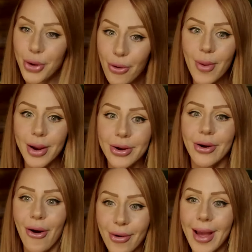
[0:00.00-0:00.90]
well, no
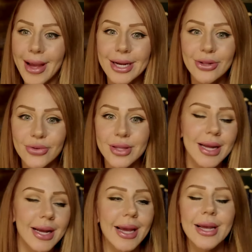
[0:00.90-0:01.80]
wonder. Okay, interesting.